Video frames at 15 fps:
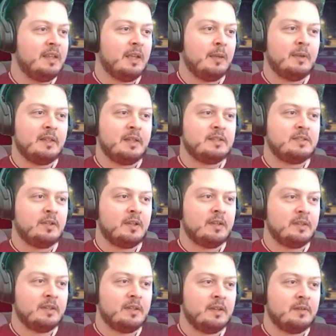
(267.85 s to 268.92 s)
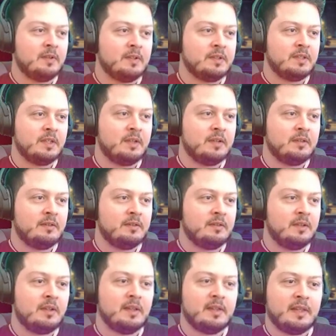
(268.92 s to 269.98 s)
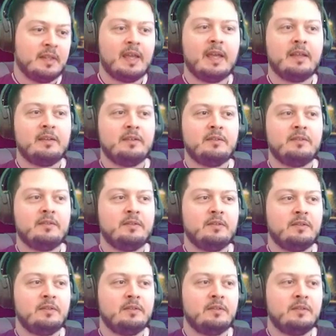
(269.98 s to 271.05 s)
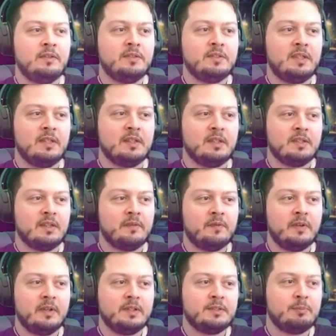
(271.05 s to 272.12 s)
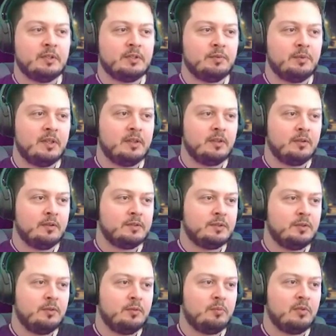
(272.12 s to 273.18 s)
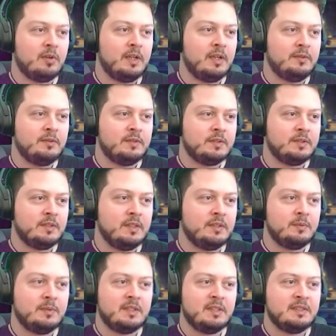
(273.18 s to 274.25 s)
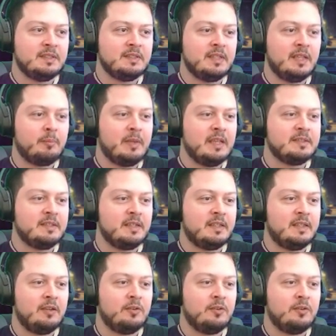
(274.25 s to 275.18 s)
I mean, let's look at the difference here. Look at that. You see the difference between those two browns? This is like basically